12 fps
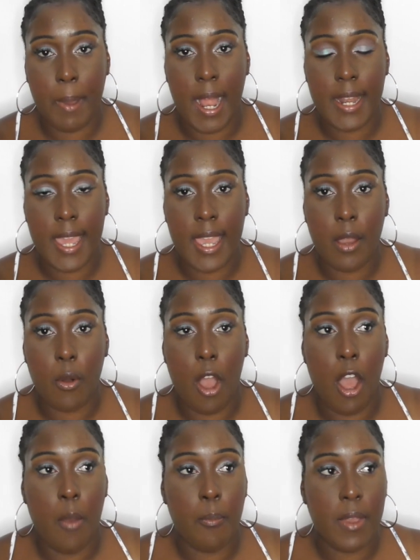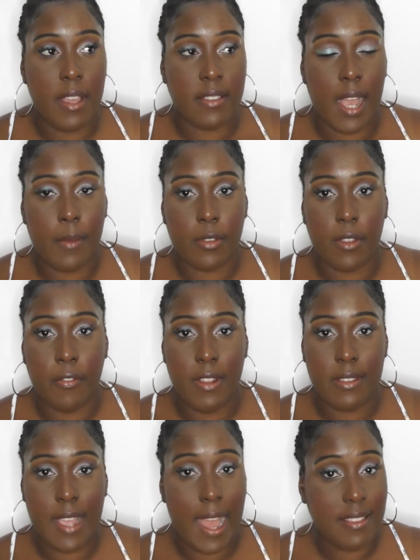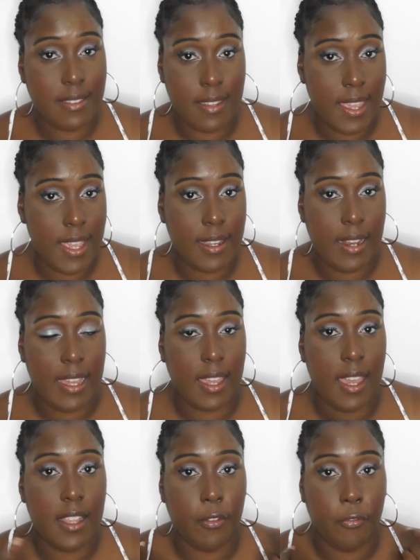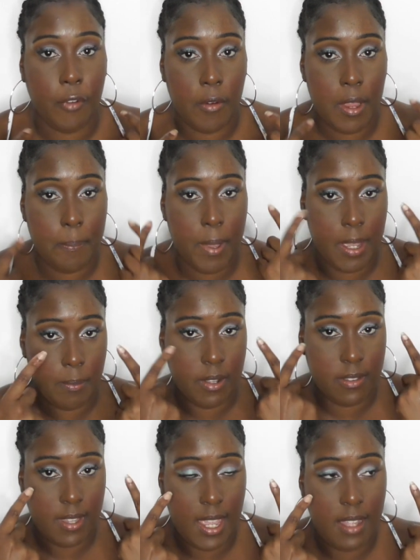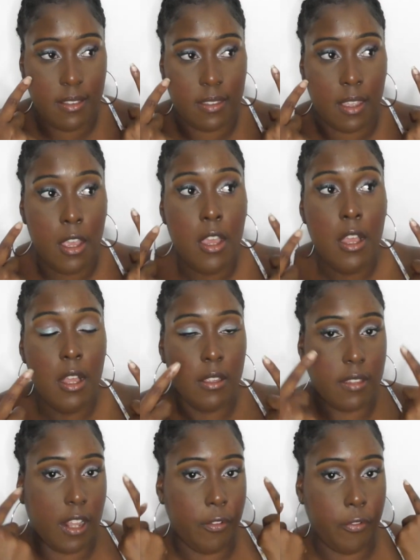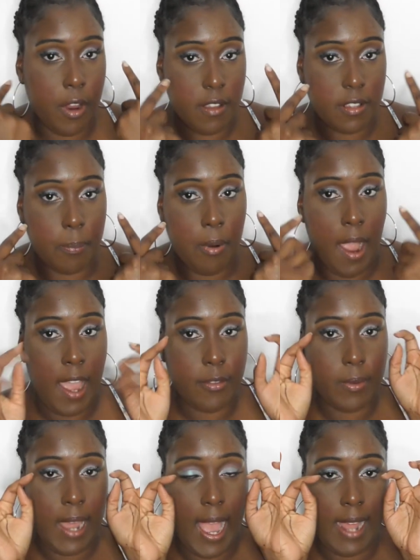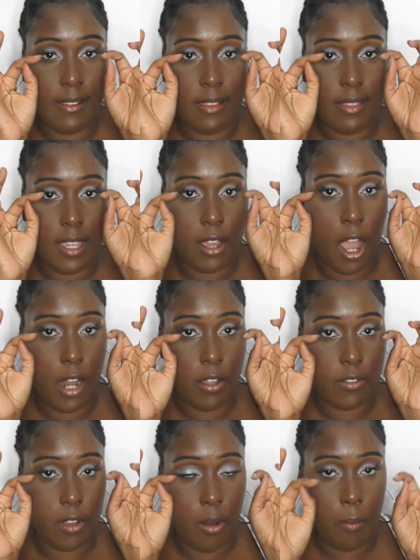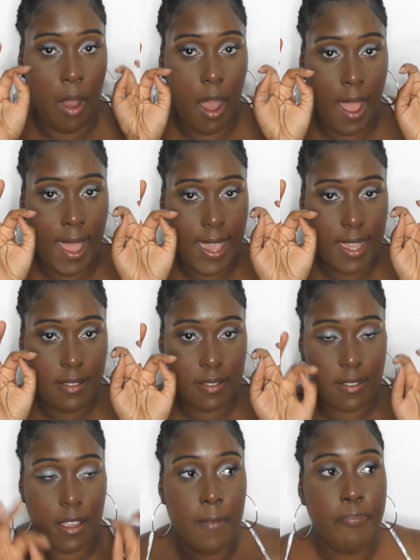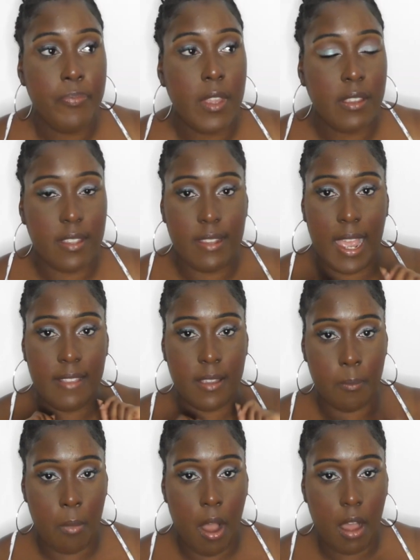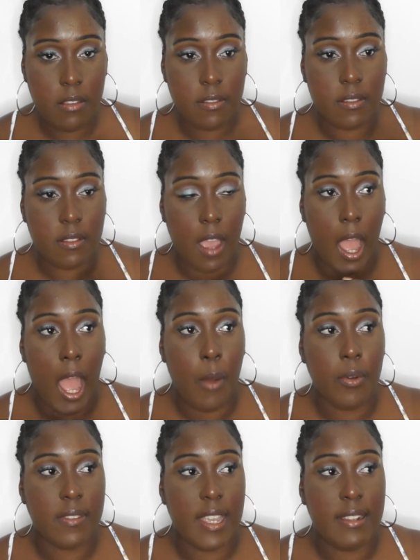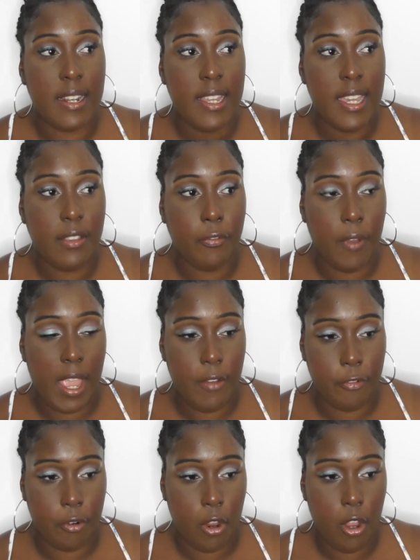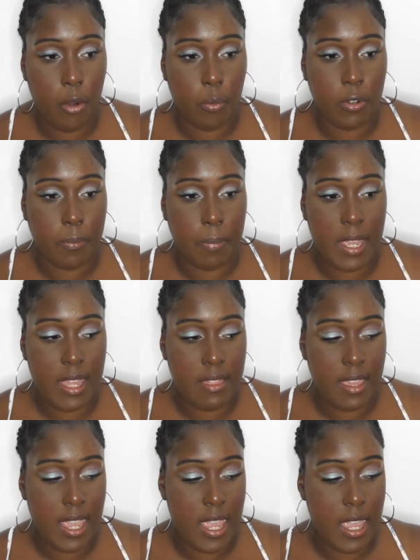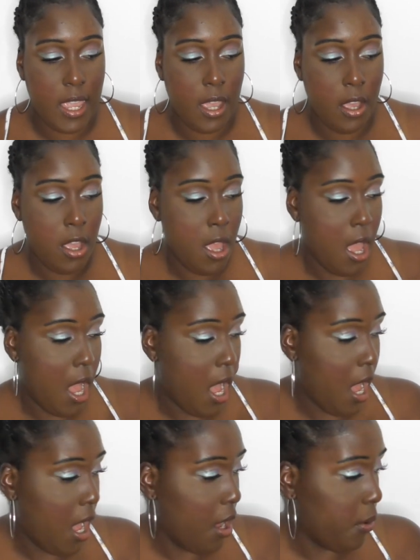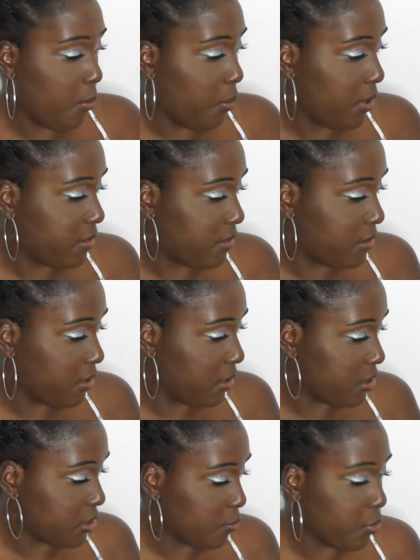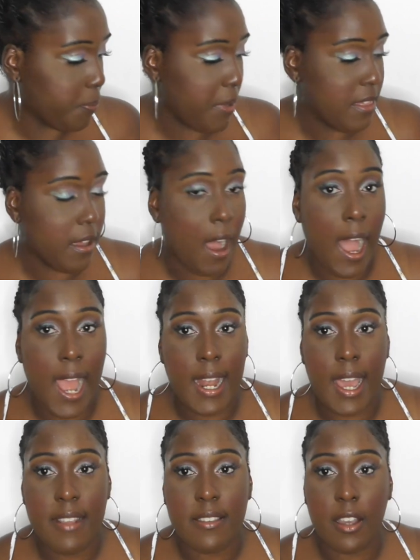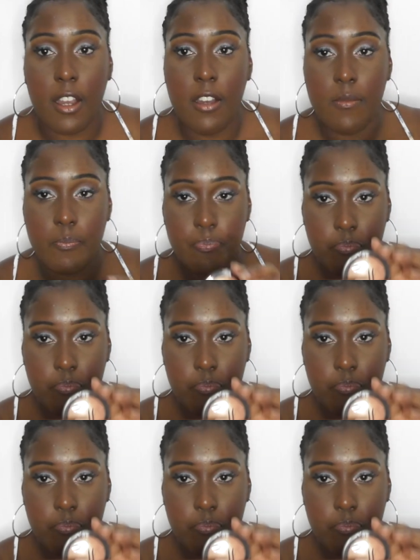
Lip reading: palette is absolutely fantastic. Like, it's very pigmented. So I was very surprised when I added the colours on my eyes. So that is a must. I will say the least favourite would be the highlighter